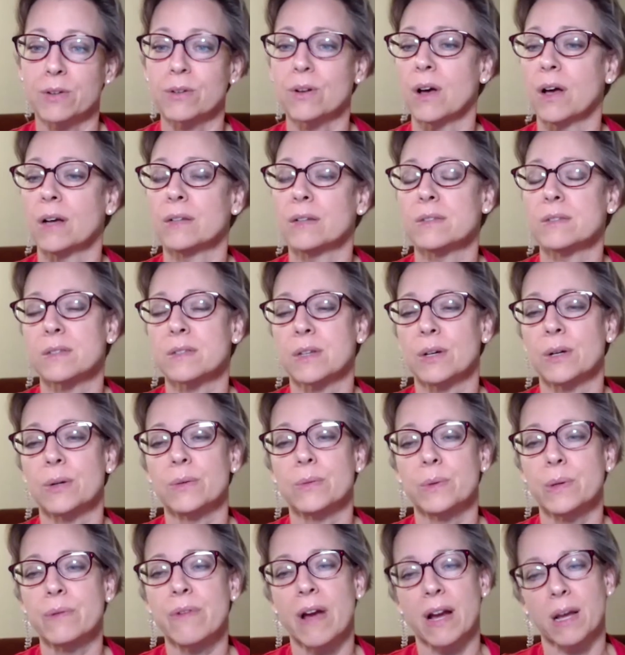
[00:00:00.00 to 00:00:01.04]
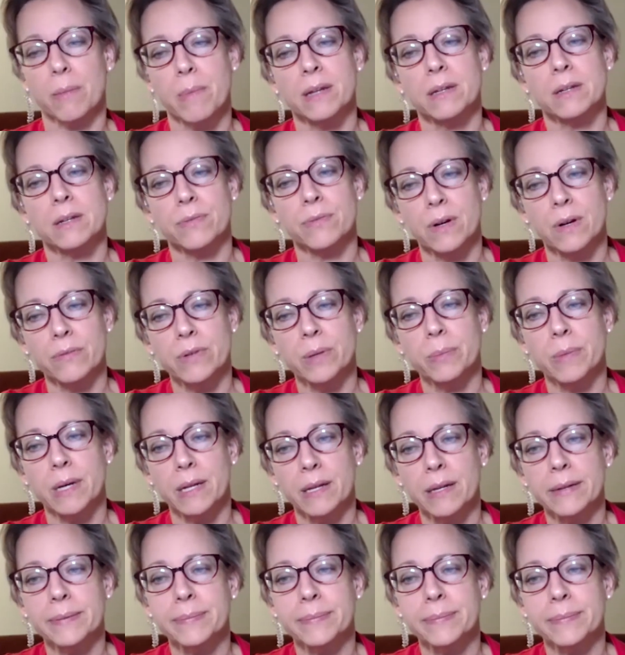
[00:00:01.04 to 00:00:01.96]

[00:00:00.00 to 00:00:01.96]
not. So we recommend it for everybody.